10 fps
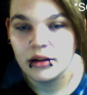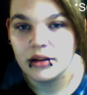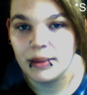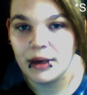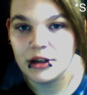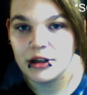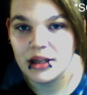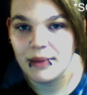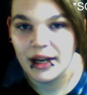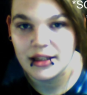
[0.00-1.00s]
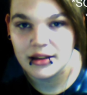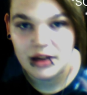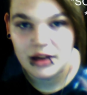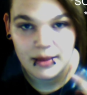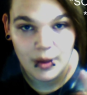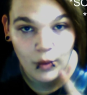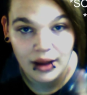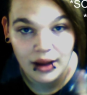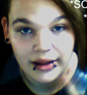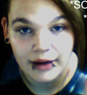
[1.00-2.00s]
the piercing, because it's going to be
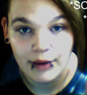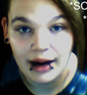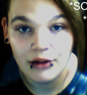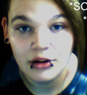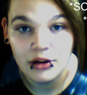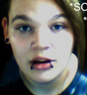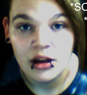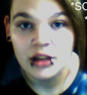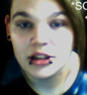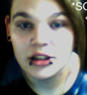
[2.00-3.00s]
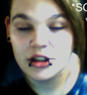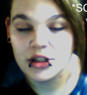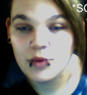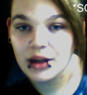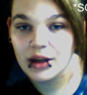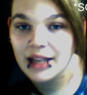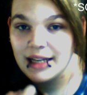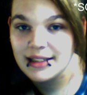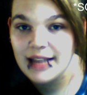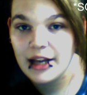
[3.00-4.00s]
wiggling around. So you just want to let
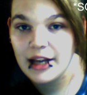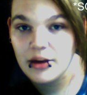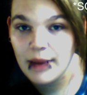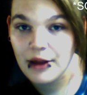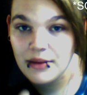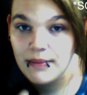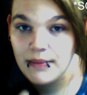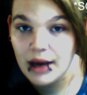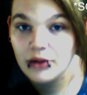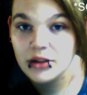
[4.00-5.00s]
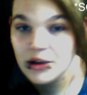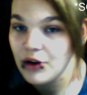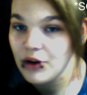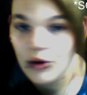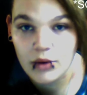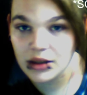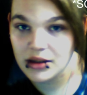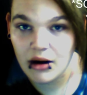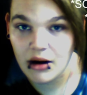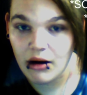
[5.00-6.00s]
it set in your mouth and melt. You don't want to
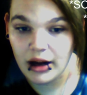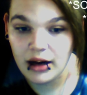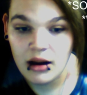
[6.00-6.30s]
suck on it.